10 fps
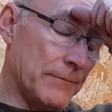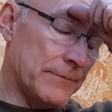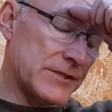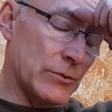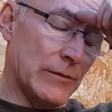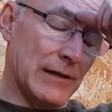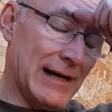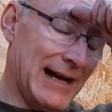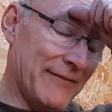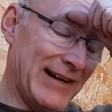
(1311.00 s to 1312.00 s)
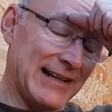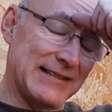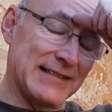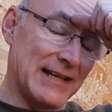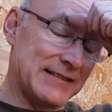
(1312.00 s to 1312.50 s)
So I have
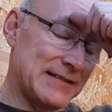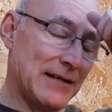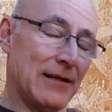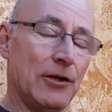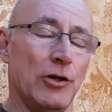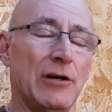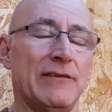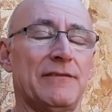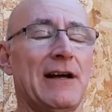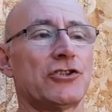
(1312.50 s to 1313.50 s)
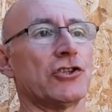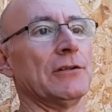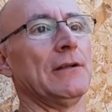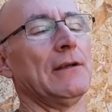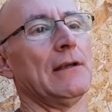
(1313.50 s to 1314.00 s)
access of a
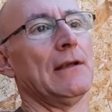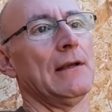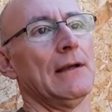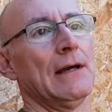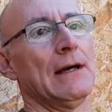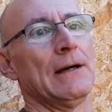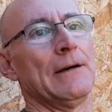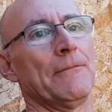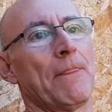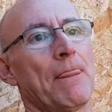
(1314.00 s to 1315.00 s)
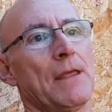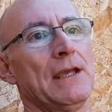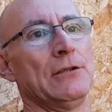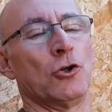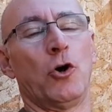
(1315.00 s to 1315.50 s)
fashion.
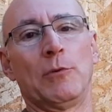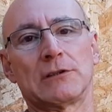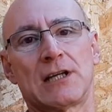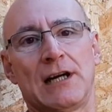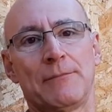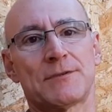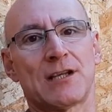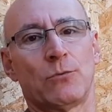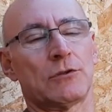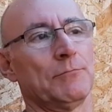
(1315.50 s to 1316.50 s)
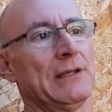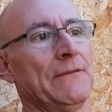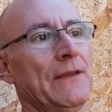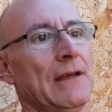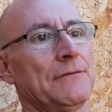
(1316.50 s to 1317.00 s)
In normal times I wouldn't be
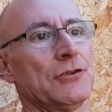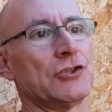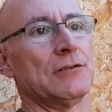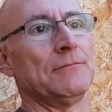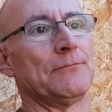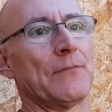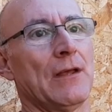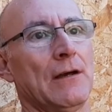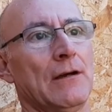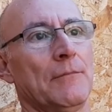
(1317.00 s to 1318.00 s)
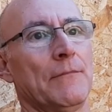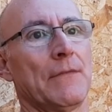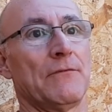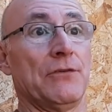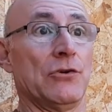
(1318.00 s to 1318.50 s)
in there fishing.
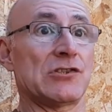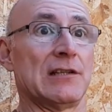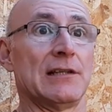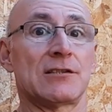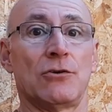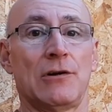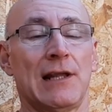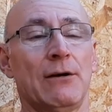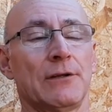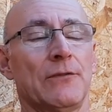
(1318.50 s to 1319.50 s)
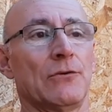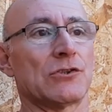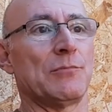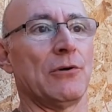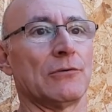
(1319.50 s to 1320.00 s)
Firstly, it's not allowed in those
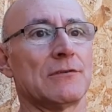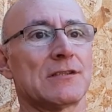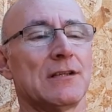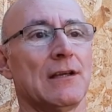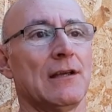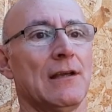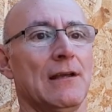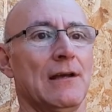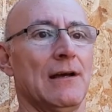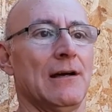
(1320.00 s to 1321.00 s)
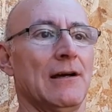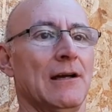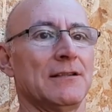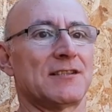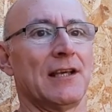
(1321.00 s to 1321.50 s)
ponds,
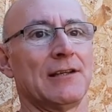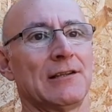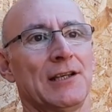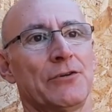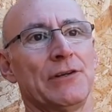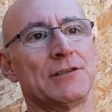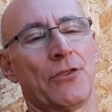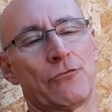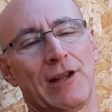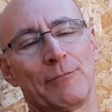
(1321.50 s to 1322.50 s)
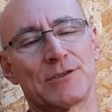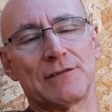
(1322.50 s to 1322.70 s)
and secondly, you're into the realms